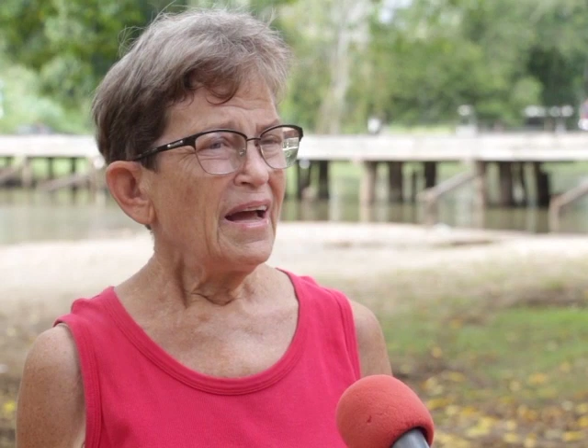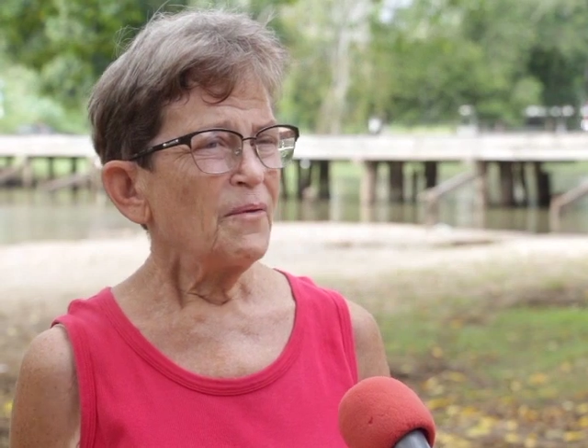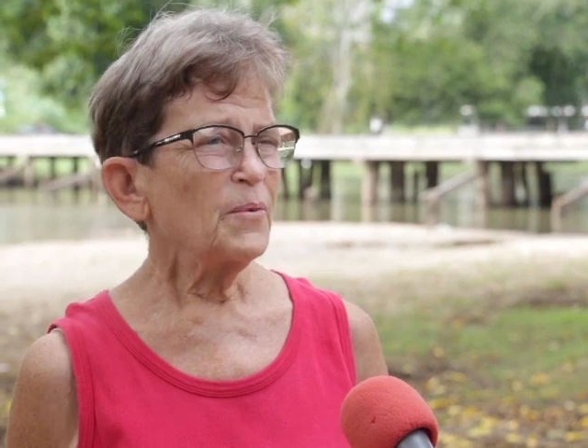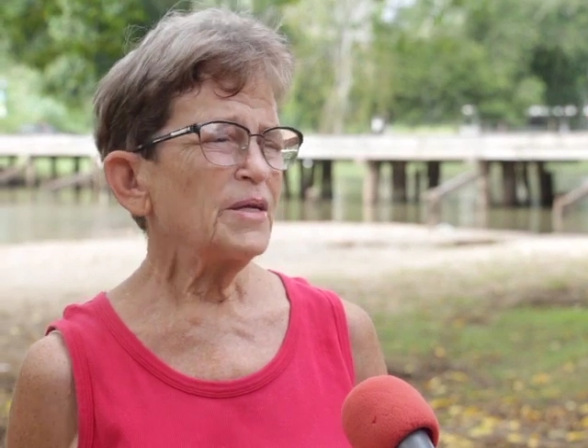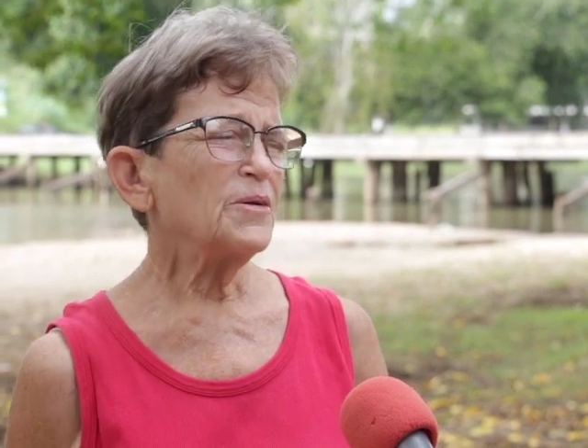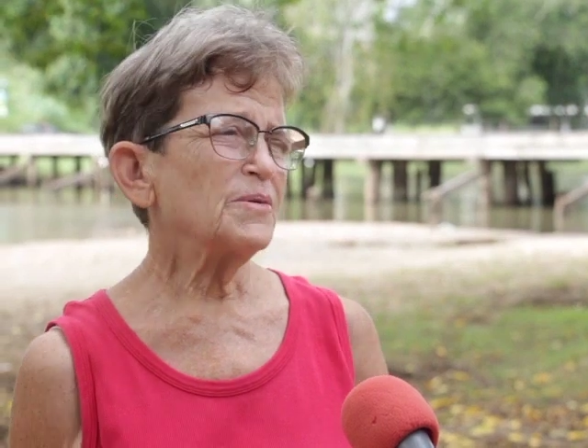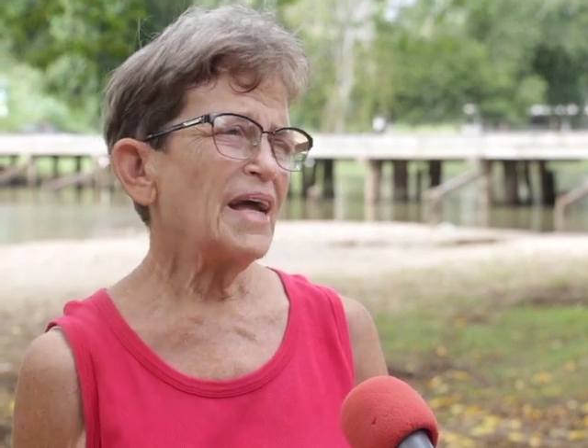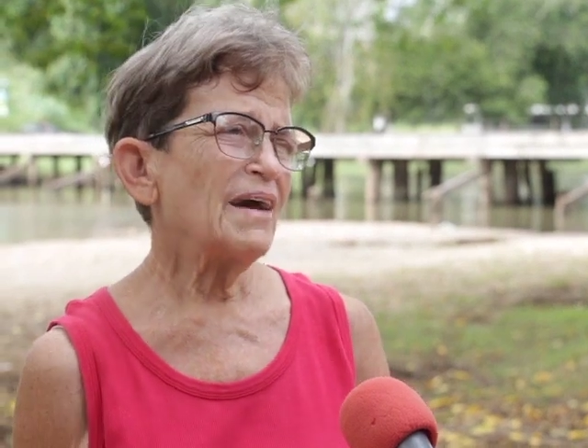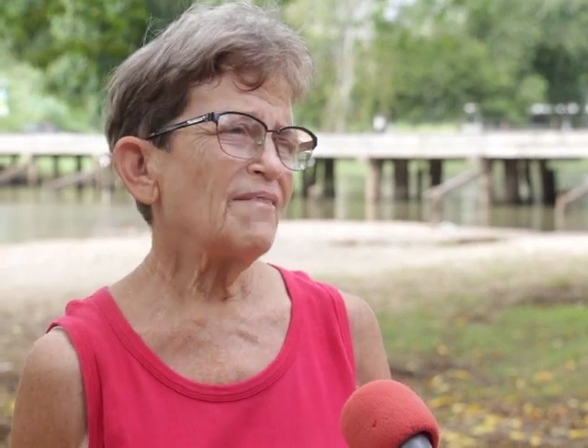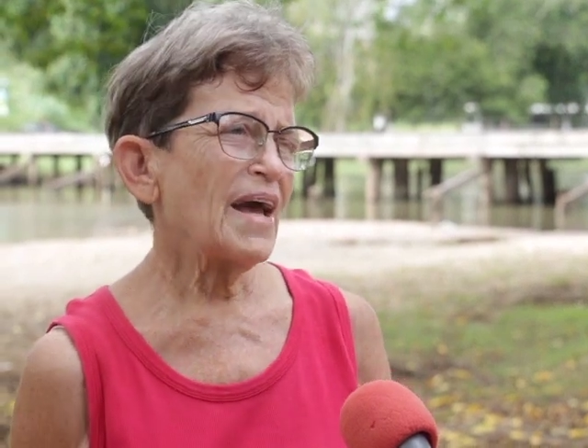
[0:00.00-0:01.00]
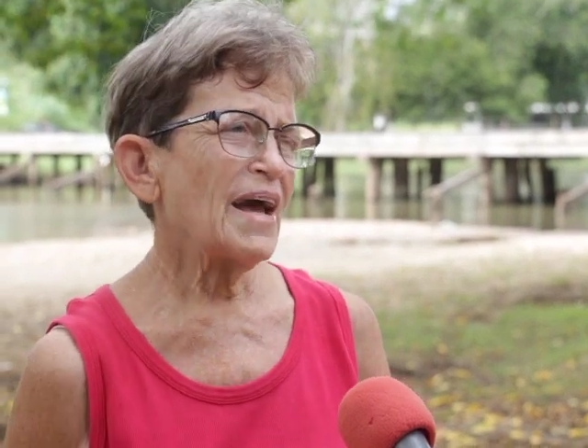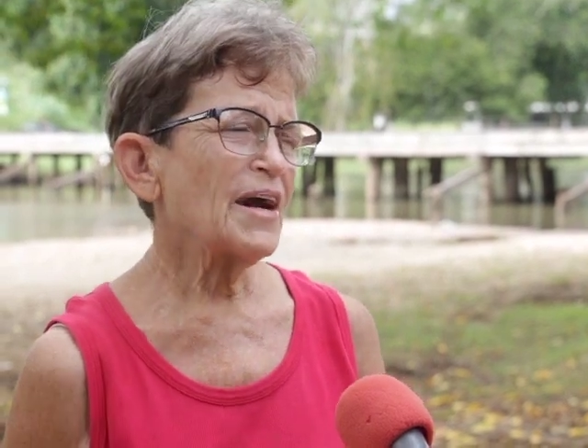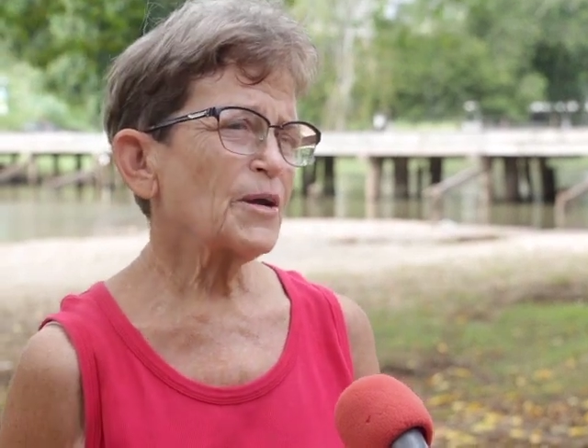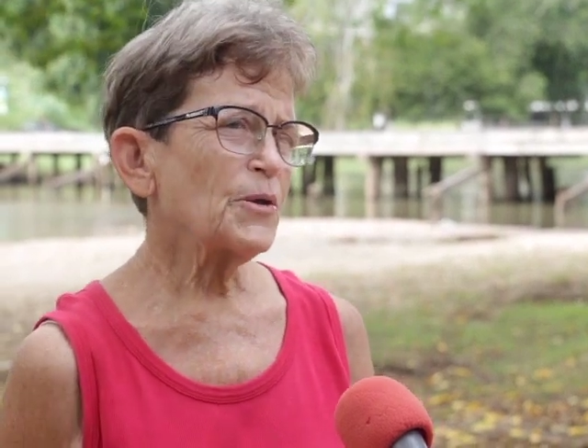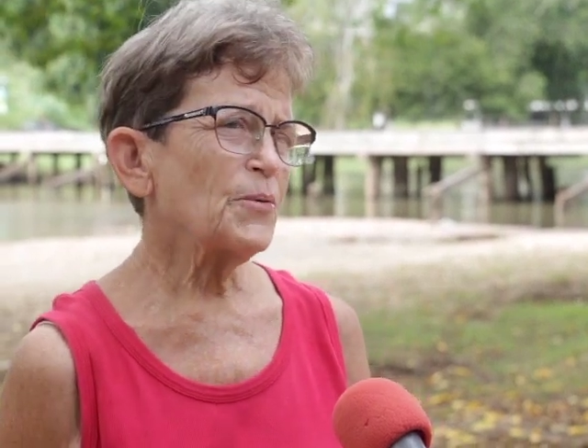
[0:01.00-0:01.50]
And we don't have
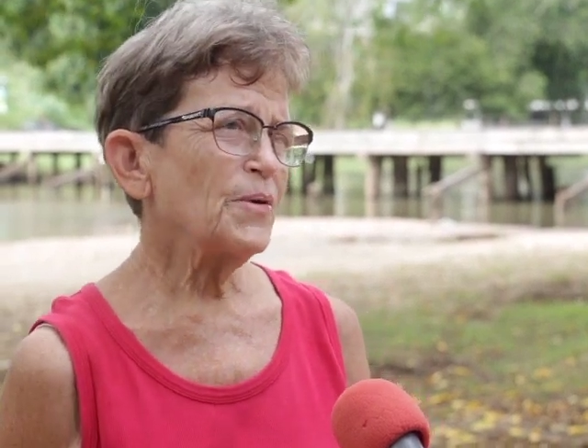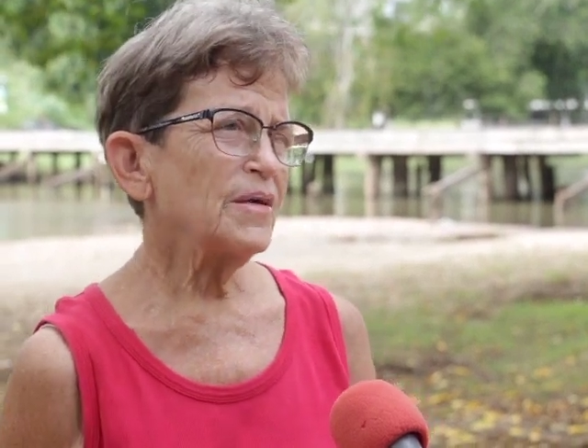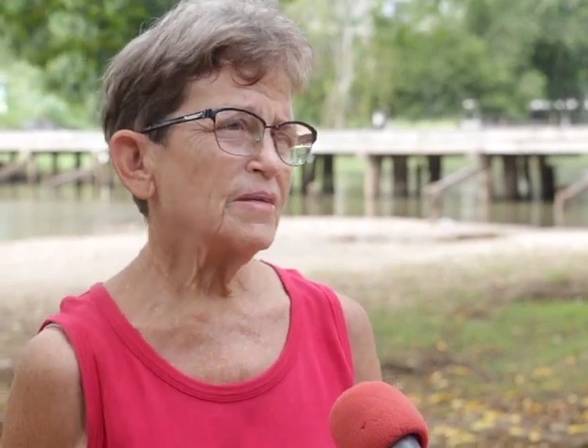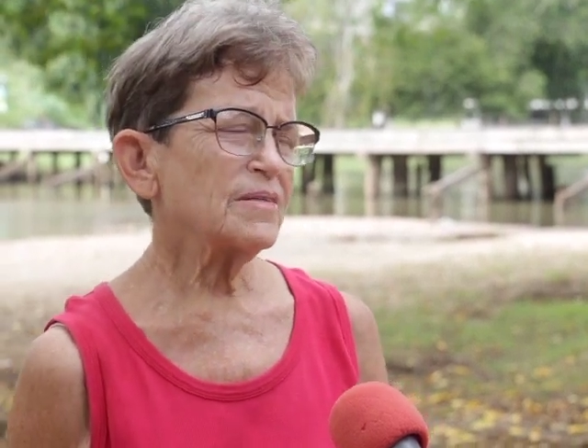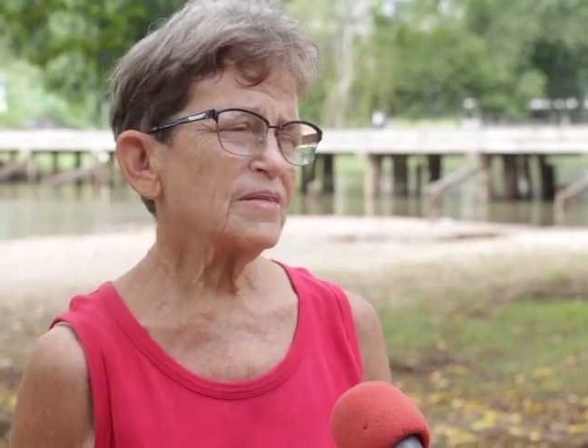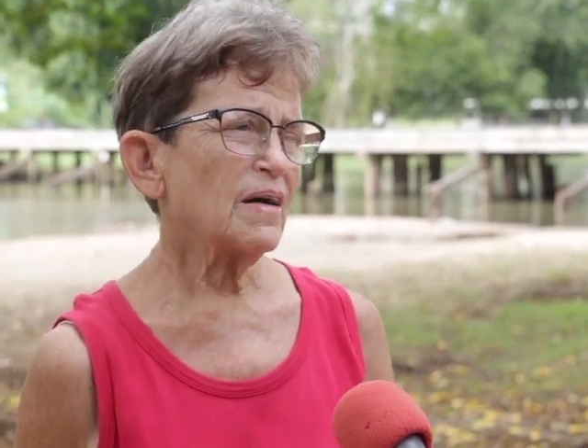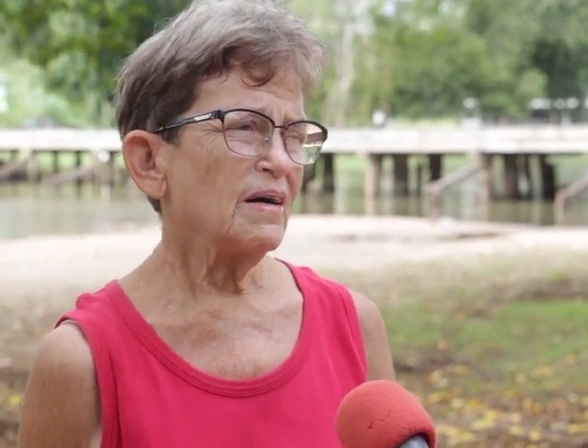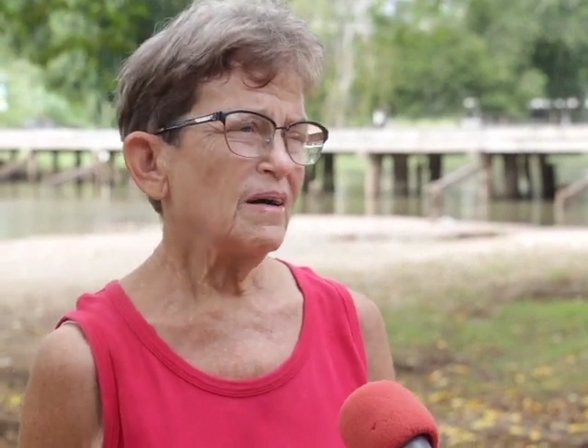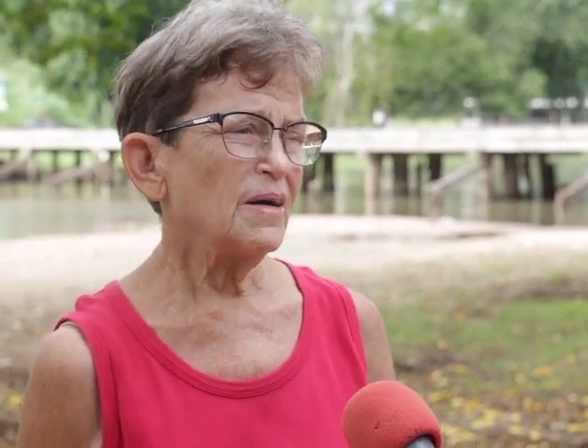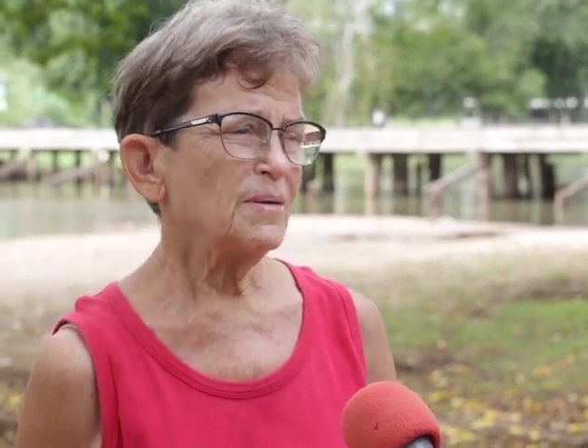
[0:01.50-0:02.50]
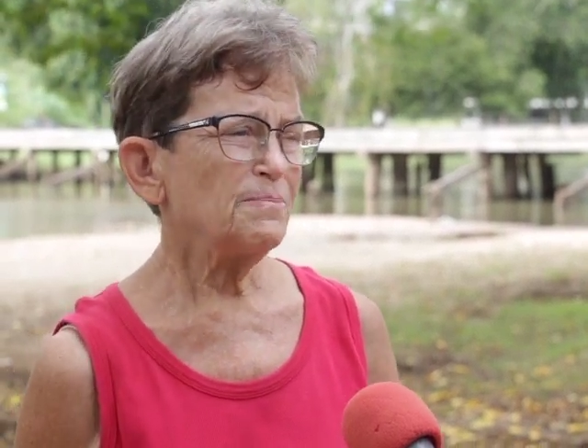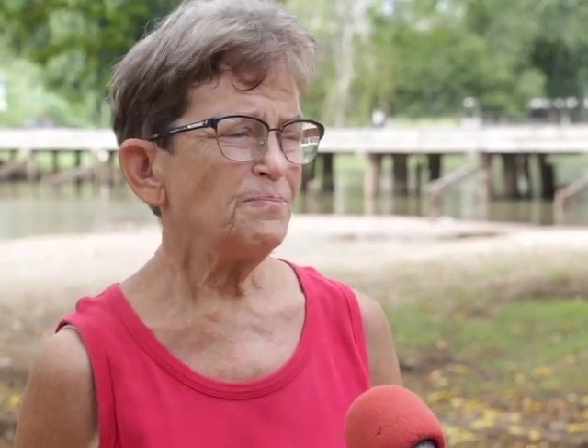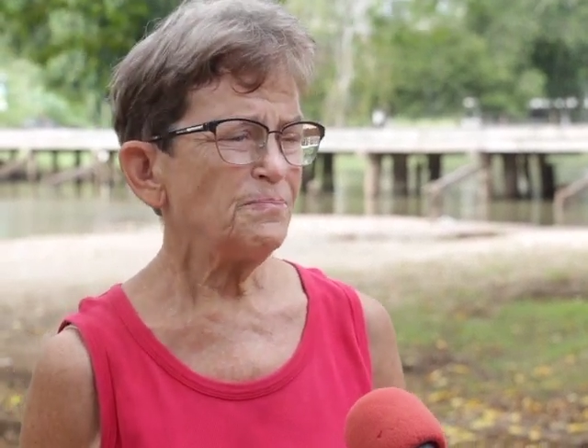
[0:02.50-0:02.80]
accurate uh,